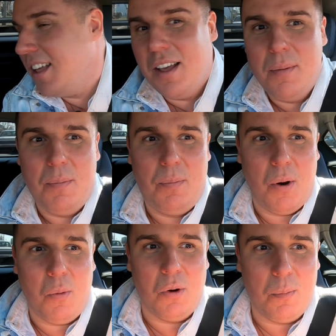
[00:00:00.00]
yes, yeah. You're
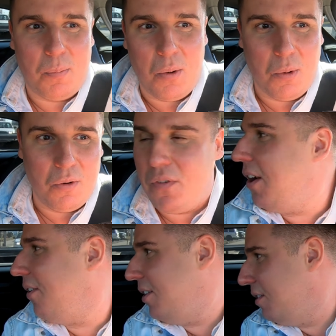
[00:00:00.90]
but saying, we're yeah. but we're
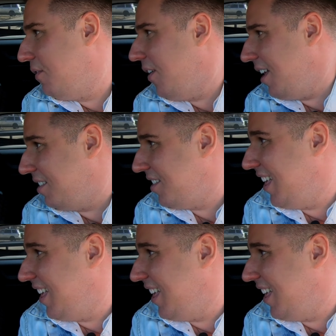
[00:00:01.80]
very good friends.